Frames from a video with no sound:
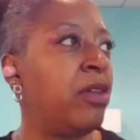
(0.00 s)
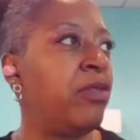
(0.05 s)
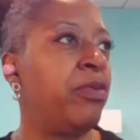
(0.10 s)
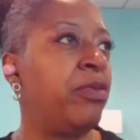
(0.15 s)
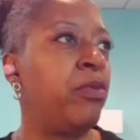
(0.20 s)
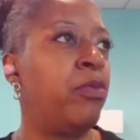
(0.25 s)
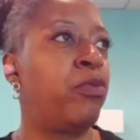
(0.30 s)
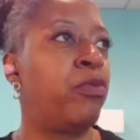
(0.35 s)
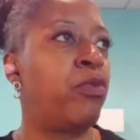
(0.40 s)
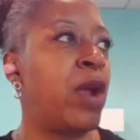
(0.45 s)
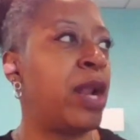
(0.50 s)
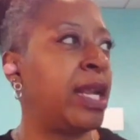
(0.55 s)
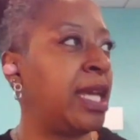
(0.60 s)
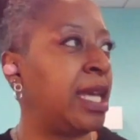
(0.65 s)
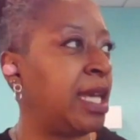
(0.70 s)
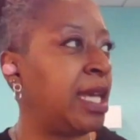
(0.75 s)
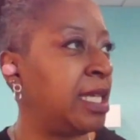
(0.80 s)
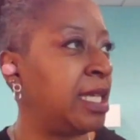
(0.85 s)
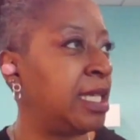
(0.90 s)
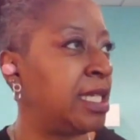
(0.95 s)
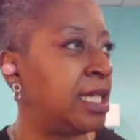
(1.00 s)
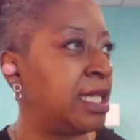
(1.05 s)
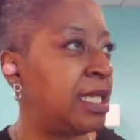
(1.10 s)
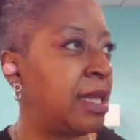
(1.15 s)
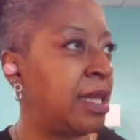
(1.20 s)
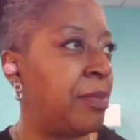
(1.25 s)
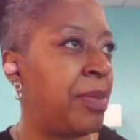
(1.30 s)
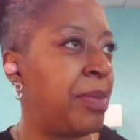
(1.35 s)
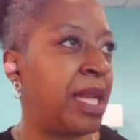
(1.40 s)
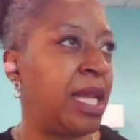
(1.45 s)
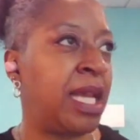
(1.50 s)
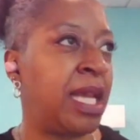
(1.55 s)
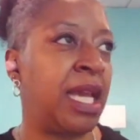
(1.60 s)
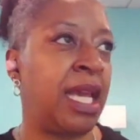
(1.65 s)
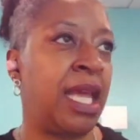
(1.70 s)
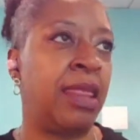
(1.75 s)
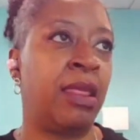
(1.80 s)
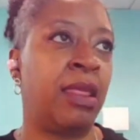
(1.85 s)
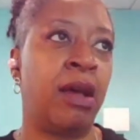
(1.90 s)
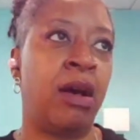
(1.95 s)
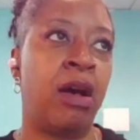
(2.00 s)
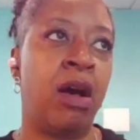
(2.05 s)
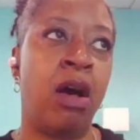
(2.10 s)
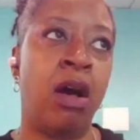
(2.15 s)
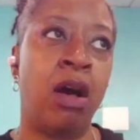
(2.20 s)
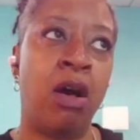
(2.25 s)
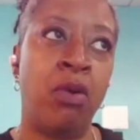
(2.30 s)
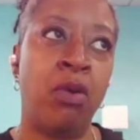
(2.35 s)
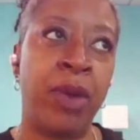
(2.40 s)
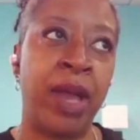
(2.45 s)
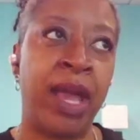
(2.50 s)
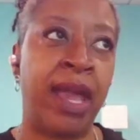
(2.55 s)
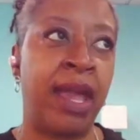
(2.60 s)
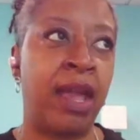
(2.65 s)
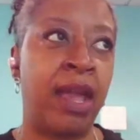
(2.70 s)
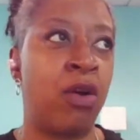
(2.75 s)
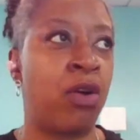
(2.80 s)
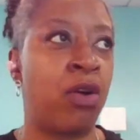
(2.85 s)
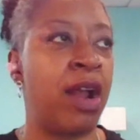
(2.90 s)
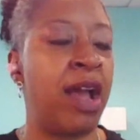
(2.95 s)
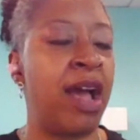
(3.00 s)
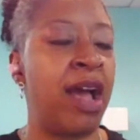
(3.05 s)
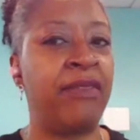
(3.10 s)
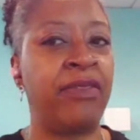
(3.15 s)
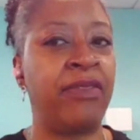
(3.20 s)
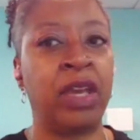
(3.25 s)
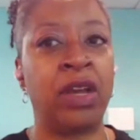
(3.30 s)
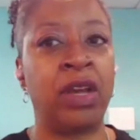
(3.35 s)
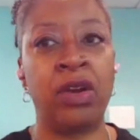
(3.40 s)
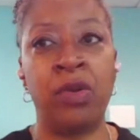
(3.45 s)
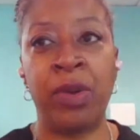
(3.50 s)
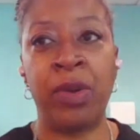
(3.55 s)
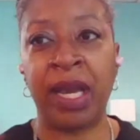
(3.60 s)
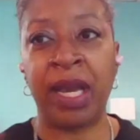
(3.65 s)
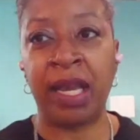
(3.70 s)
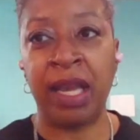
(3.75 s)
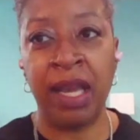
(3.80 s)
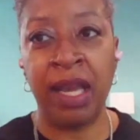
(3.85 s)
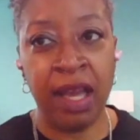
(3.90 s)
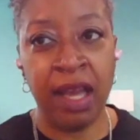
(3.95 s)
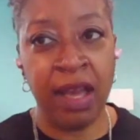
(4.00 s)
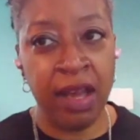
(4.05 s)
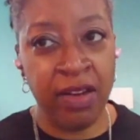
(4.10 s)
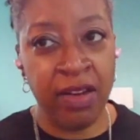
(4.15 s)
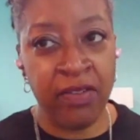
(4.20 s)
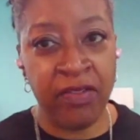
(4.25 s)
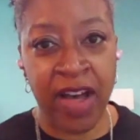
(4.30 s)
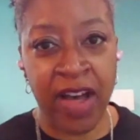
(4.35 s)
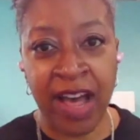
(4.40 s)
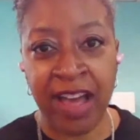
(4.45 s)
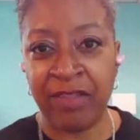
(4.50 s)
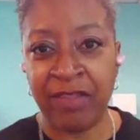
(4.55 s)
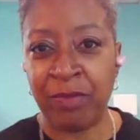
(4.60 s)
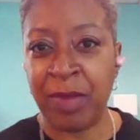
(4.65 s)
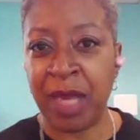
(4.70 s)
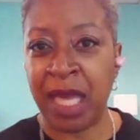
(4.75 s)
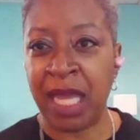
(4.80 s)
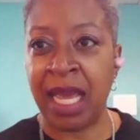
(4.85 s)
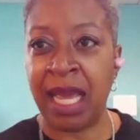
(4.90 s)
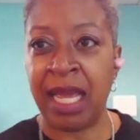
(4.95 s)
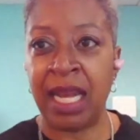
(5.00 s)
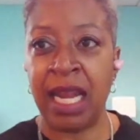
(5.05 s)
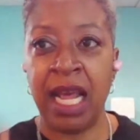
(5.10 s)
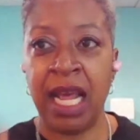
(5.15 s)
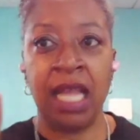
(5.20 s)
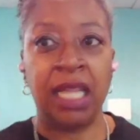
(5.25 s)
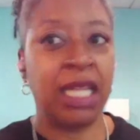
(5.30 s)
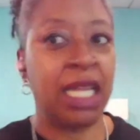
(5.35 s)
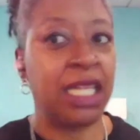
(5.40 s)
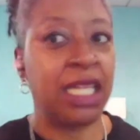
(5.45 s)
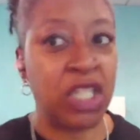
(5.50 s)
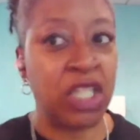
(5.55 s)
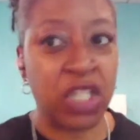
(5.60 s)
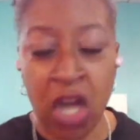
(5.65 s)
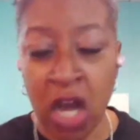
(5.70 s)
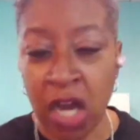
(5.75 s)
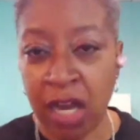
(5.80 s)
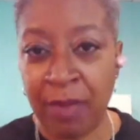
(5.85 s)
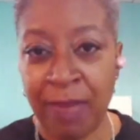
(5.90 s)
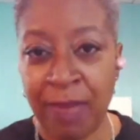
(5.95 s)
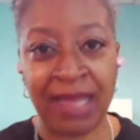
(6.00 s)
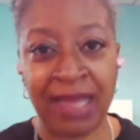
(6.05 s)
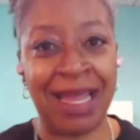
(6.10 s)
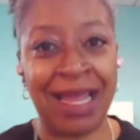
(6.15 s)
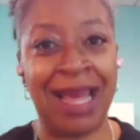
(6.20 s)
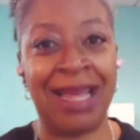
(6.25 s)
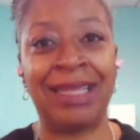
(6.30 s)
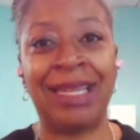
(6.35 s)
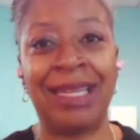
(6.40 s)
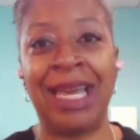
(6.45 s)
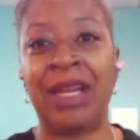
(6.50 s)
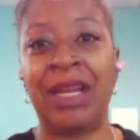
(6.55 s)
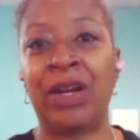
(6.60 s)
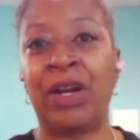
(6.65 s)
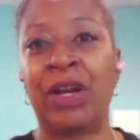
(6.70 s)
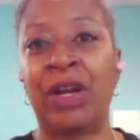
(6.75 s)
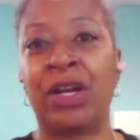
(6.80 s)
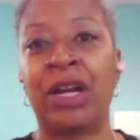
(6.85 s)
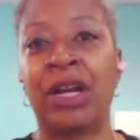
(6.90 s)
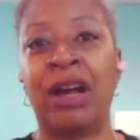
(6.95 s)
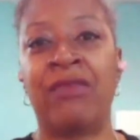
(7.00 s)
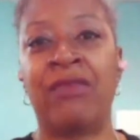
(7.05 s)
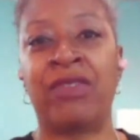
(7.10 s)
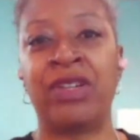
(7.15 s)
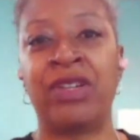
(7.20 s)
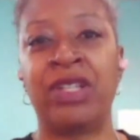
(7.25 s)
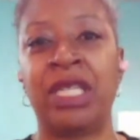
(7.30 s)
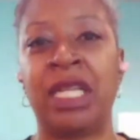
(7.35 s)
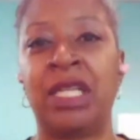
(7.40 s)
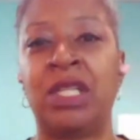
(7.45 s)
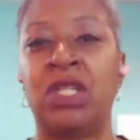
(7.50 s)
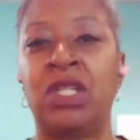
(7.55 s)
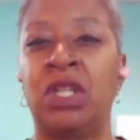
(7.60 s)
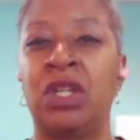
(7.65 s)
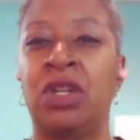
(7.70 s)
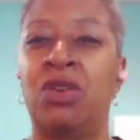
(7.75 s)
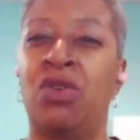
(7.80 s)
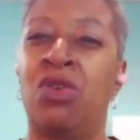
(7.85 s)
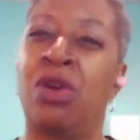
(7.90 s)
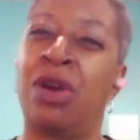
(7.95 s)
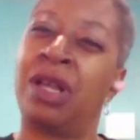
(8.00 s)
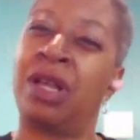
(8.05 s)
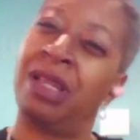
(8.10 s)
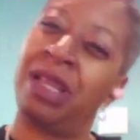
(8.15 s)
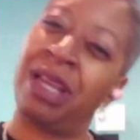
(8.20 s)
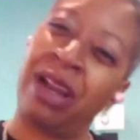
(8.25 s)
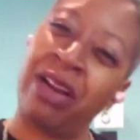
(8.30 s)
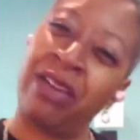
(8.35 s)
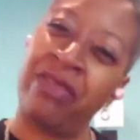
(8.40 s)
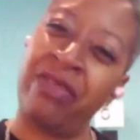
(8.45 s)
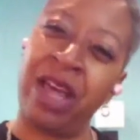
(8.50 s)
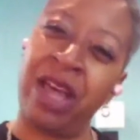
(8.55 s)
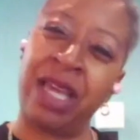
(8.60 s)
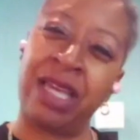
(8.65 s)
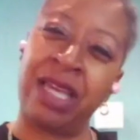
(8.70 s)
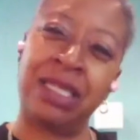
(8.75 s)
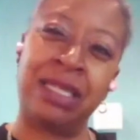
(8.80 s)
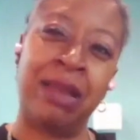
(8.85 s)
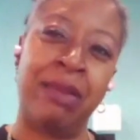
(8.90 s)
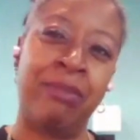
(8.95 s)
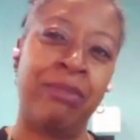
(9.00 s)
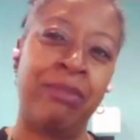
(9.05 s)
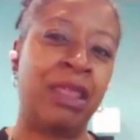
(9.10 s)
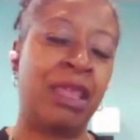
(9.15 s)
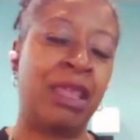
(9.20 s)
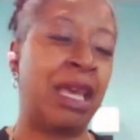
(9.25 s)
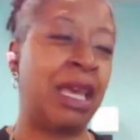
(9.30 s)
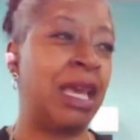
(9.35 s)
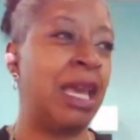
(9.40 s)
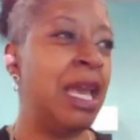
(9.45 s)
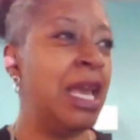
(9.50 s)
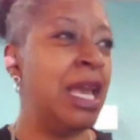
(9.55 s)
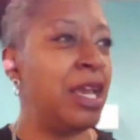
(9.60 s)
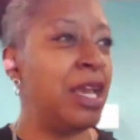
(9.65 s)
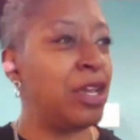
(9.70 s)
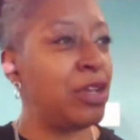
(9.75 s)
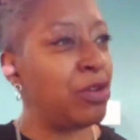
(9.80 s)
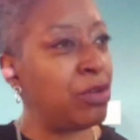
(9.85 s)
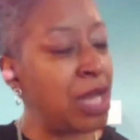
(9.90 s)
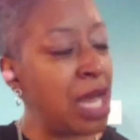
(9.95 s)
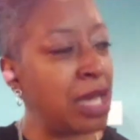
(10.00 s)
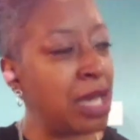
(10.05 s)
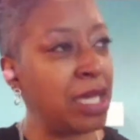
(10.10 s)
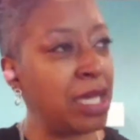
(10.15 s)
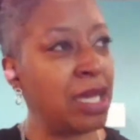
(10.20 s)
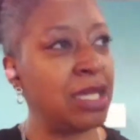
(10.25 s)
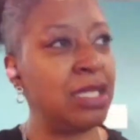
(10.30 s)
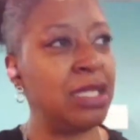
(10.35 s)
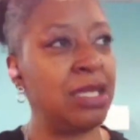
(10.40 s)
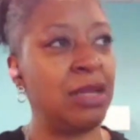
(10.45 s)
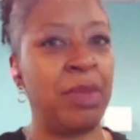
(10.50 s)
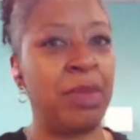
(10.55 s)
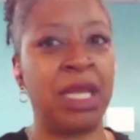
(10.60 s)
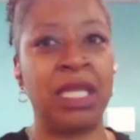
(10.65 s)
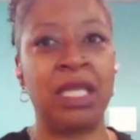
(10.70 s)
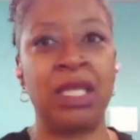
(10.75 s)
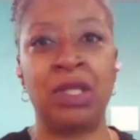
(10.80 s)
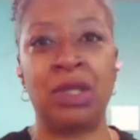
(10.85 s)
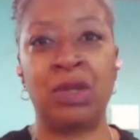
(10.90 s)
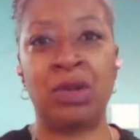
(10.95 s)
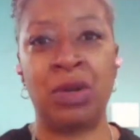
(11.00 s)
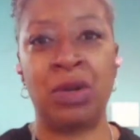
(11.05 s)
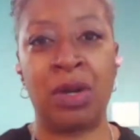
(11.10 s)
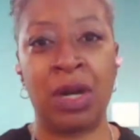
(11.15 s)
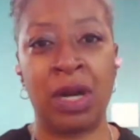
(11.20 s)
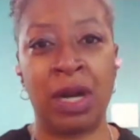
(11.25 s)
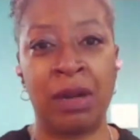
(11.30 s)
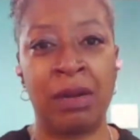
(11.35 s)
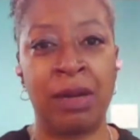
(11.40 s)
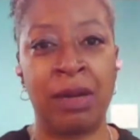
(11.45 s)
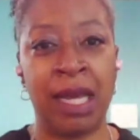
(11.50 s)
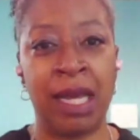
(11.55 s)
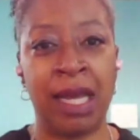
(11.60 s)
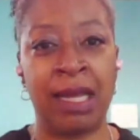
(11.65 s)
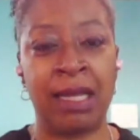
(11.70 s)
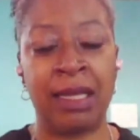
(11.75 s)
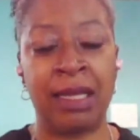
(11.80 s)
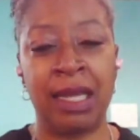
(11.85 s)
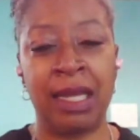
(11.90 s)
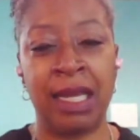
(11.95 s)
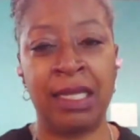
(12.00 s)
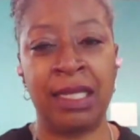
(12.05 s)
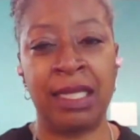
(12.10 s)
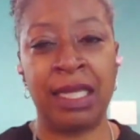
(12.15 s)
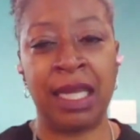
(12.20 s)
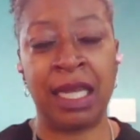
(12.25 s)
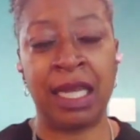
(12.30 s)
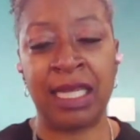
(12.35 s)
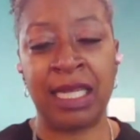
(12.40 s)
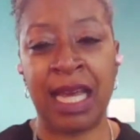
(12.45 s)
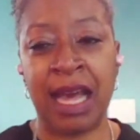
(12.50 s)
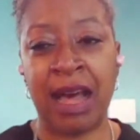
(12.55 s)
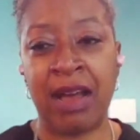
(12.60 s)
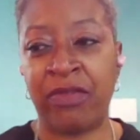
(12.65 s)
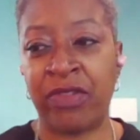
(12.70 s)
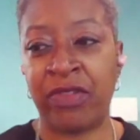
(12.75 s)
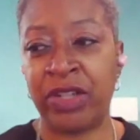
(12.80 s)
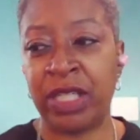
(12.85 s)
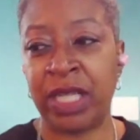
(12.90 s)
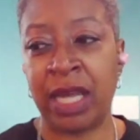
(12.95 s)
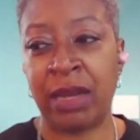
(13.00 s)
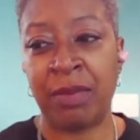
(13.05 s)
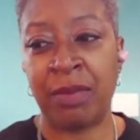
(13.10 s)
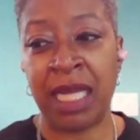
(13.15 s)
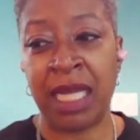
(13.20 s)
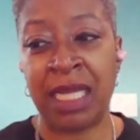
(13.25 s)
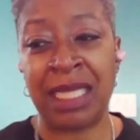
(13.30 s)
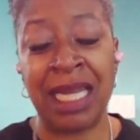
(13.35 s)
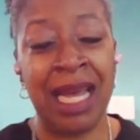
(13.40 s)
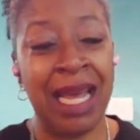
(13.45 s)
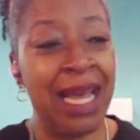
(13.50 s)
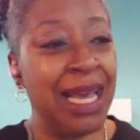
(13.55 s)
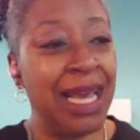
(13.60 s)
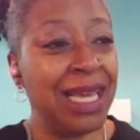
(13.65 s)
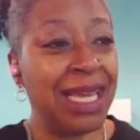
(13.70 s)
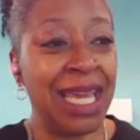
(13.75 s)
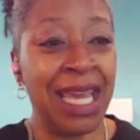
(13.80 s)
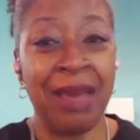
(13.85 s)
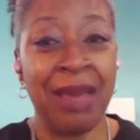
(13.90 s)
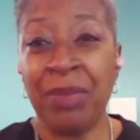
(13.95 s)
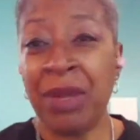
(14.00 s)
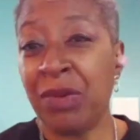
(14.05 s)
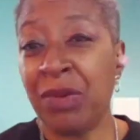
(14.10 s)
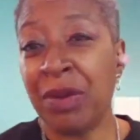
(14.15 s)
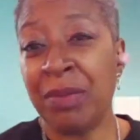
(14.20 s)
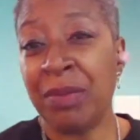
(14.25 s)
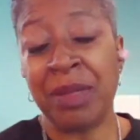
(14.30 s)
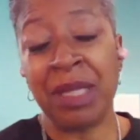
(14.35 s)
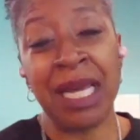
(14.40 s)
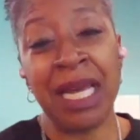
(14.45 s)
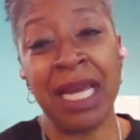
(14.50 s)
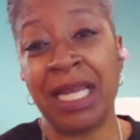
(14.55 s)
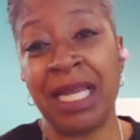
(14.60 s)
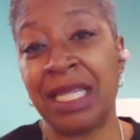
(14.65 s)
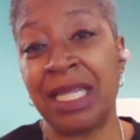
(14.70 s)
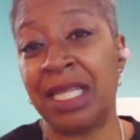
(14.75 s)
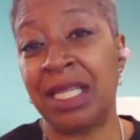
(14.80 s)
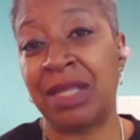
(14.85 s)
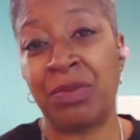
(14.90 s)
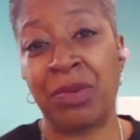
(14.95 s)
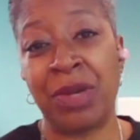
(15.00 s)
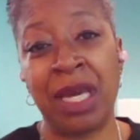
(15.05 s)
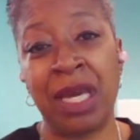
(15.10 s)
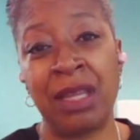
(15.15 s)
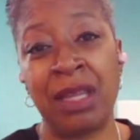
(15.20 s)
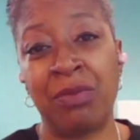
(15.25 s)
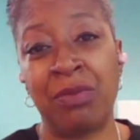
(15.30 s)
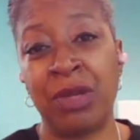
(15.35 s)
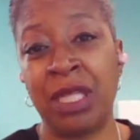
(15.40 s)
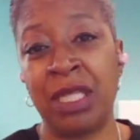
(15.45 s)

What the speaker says: of running into somebody in the hallway or having a quick 5-minute, let's talk about that later conversation, or clarifying something, knocking on somebody's door and sitting down for 10 minutes can't be replaced with